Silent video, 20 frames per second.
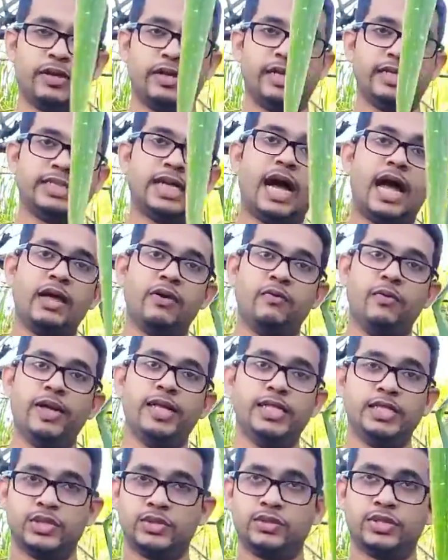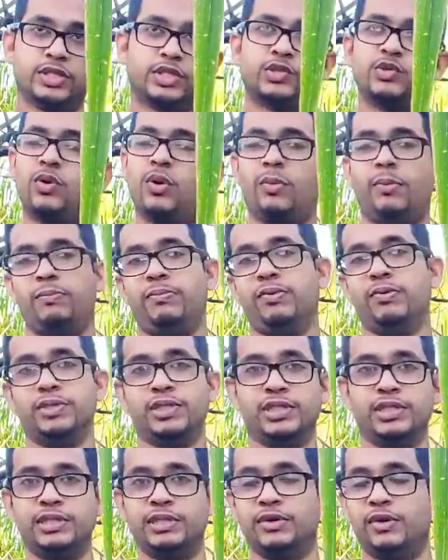there's high winds or a storm blows
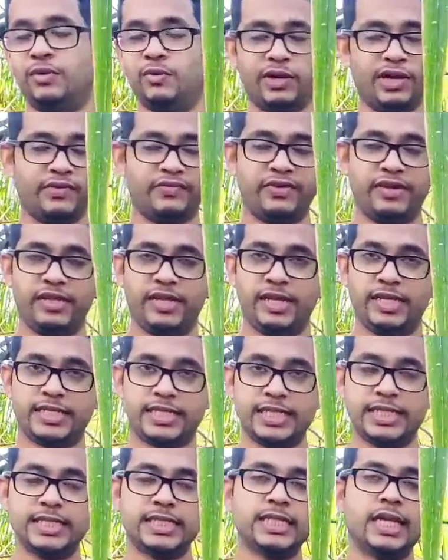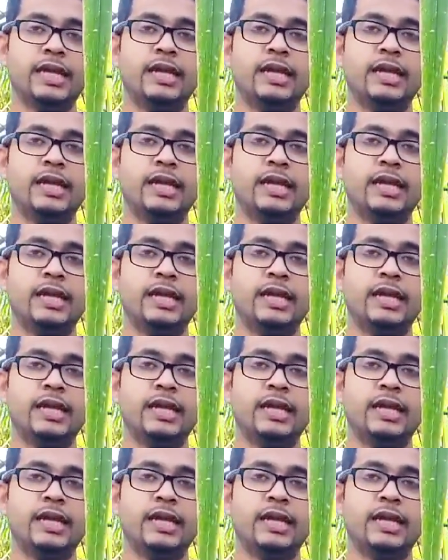in or whatever the case is,